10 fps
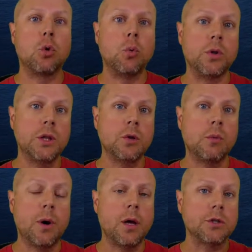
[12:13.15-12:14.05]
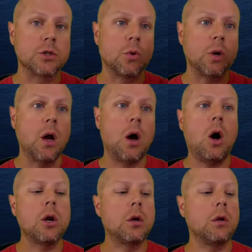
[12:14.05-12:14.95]
within the repository
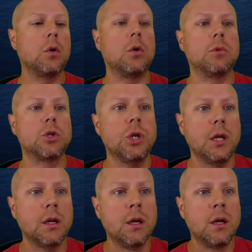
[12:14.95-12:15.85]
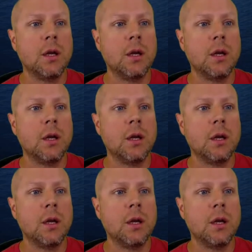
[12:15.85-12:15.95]
on our local machine,